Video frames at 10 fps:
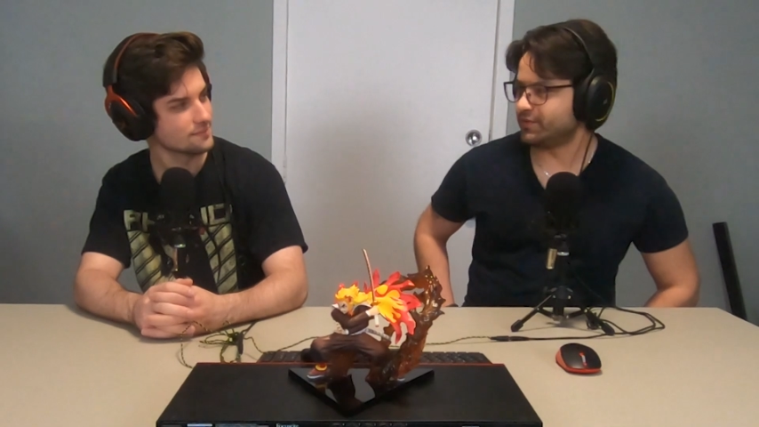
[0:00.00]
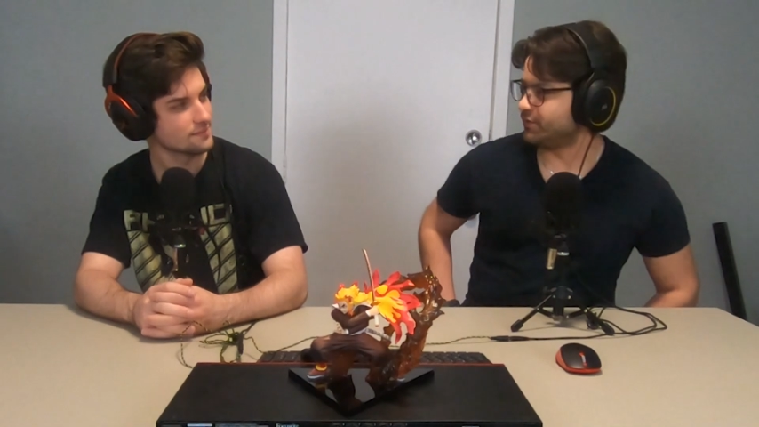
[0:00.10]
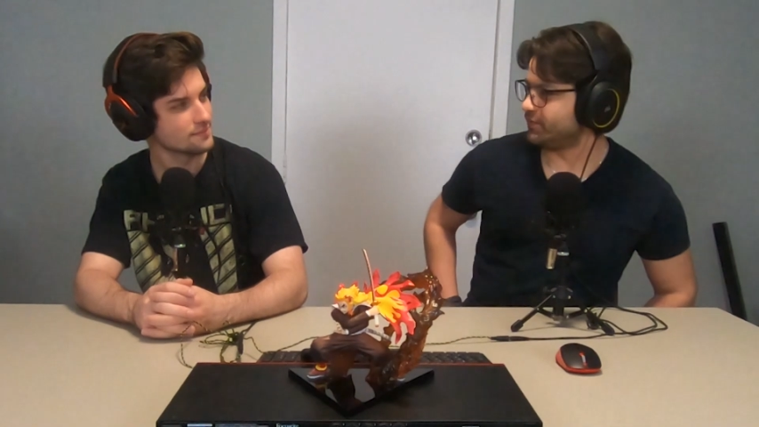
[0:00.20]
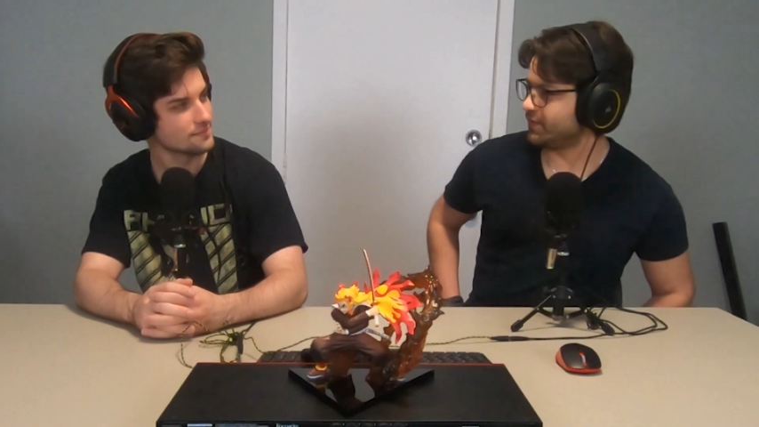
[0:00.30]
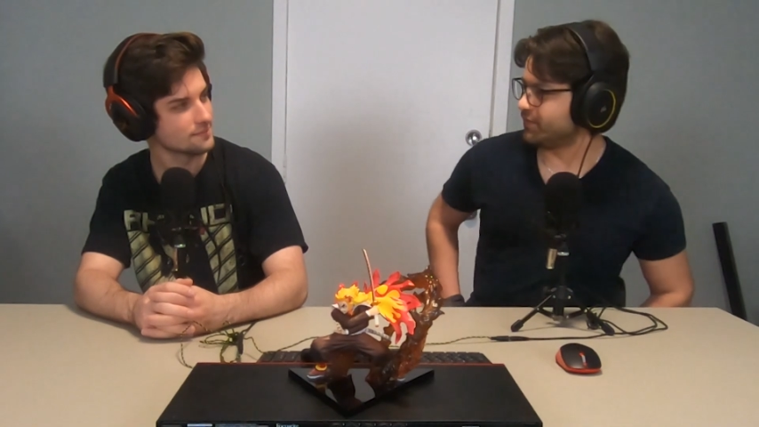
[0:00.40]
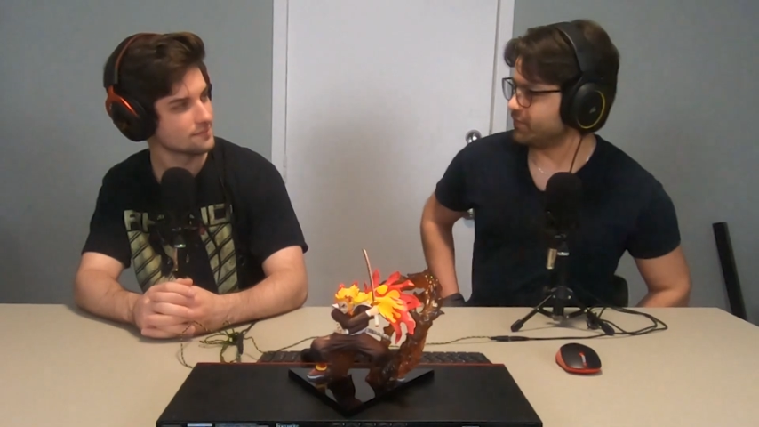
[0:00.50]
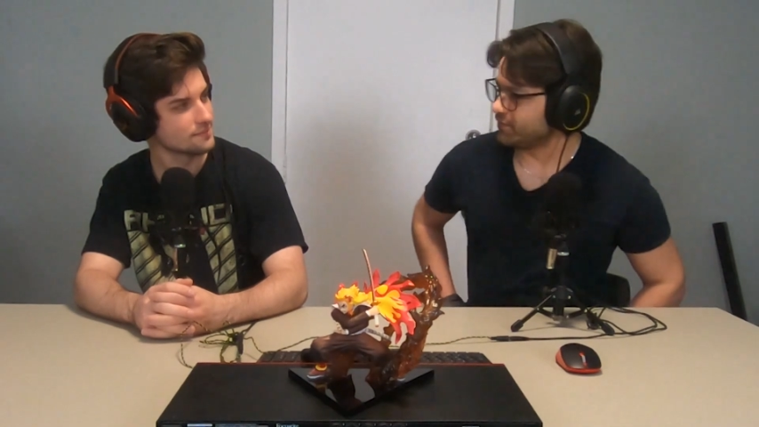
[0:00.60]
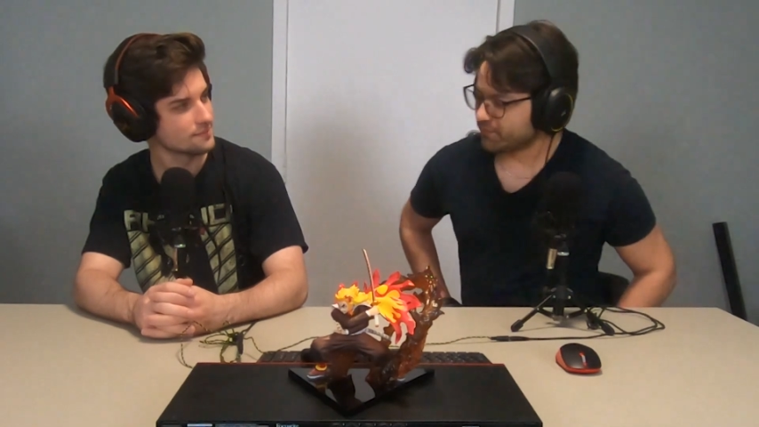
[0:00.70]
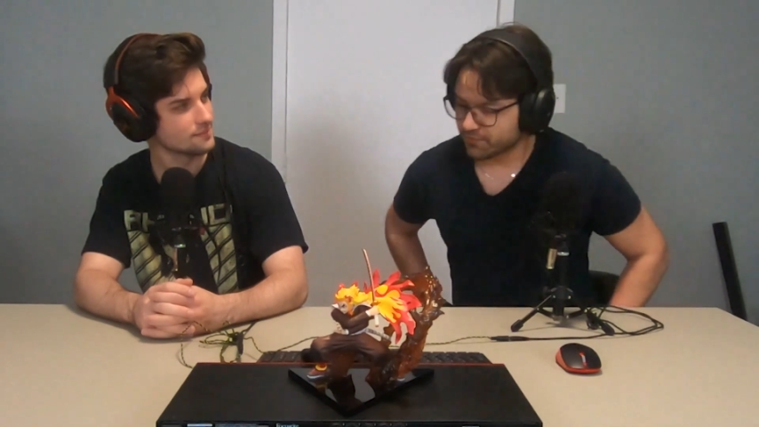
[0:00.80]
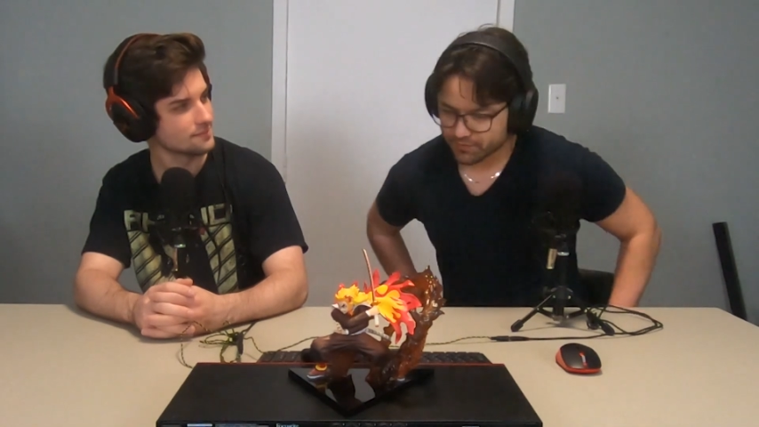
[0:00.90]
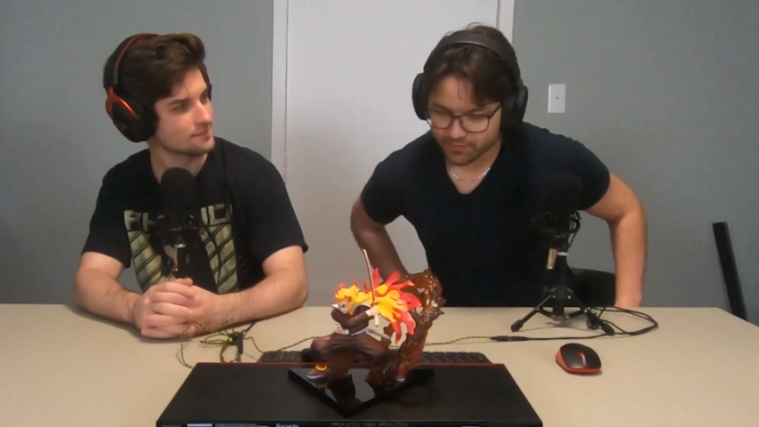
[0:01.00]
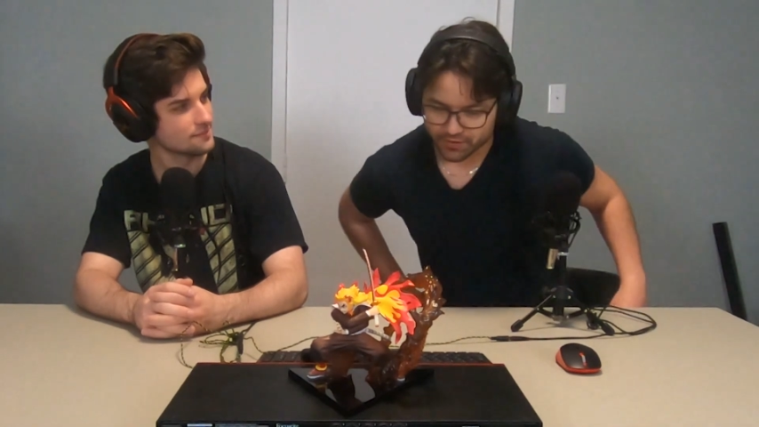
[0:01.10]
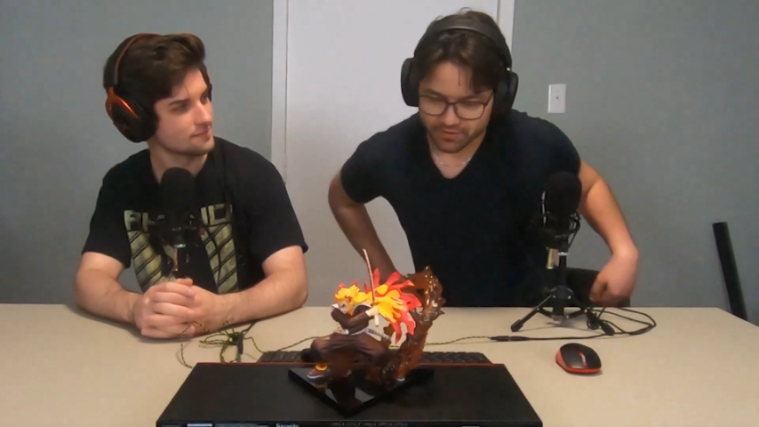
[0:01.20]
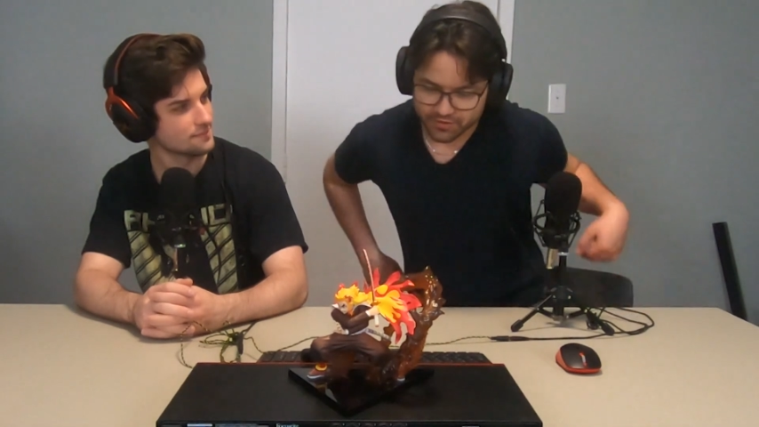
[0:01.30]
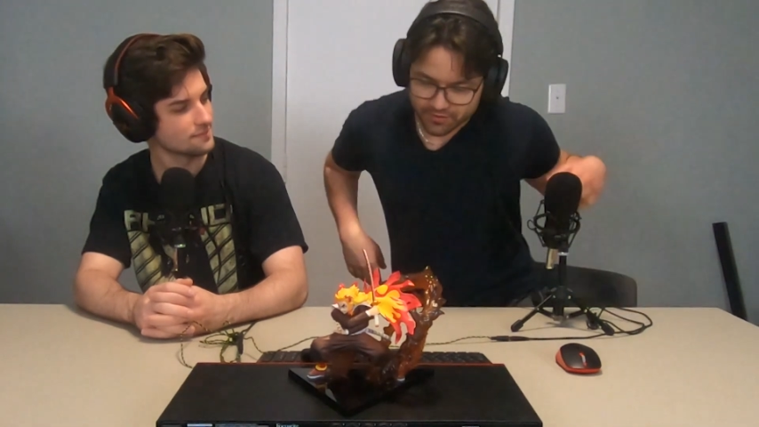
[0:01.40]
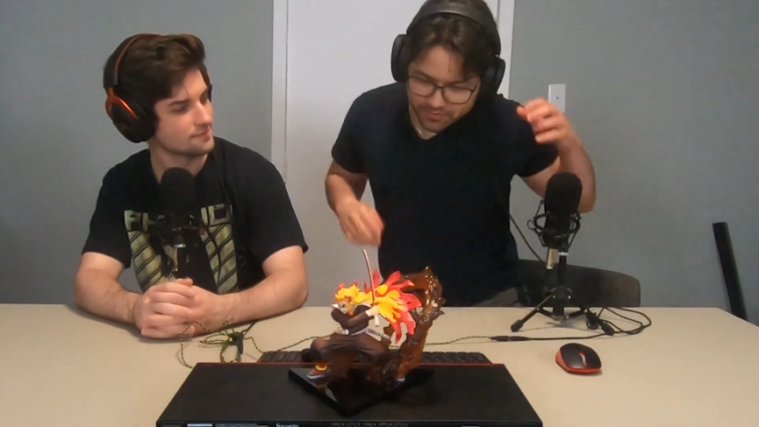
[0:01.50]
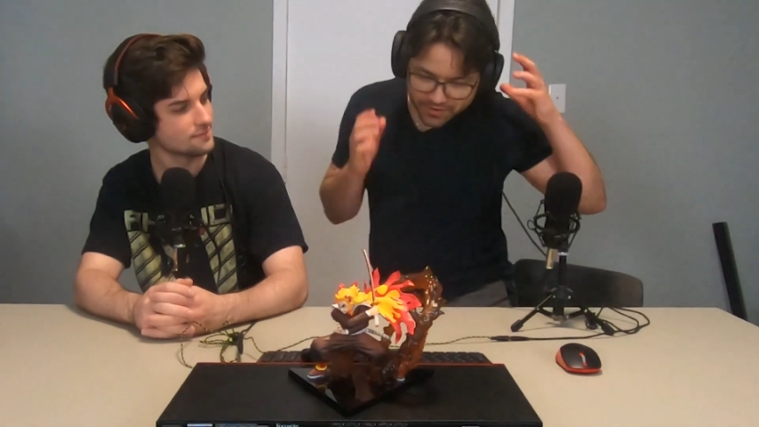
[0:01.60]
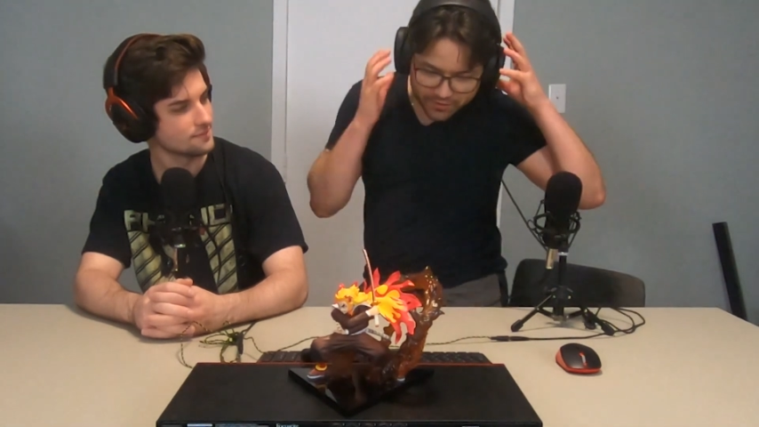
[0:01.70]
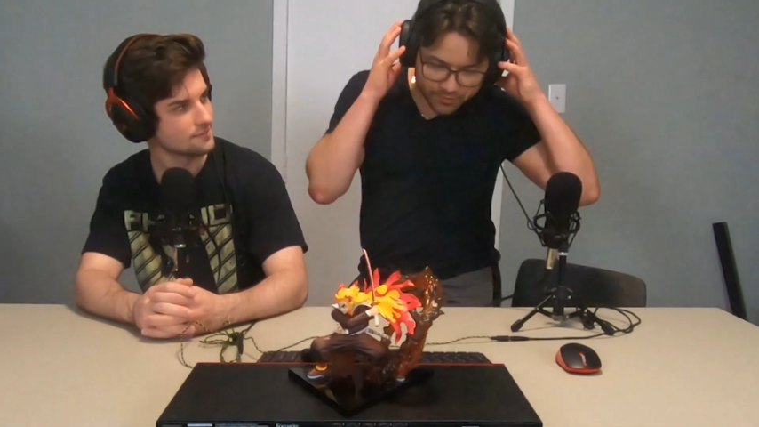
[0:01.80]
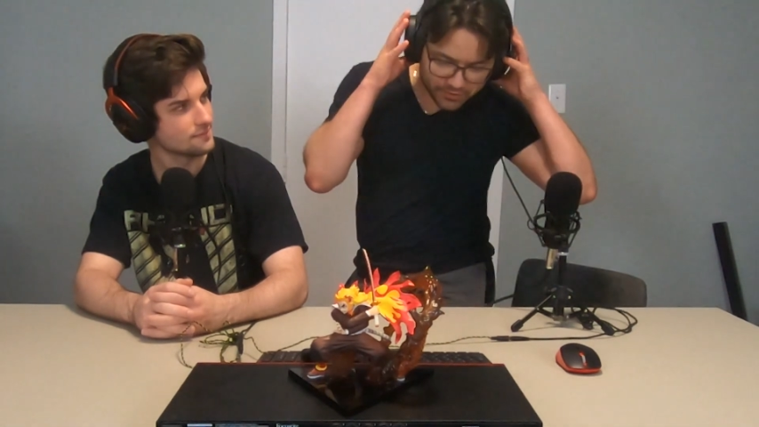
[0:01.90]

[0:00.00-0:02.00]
Speaker 1: I just think I just forgot. You know what? That's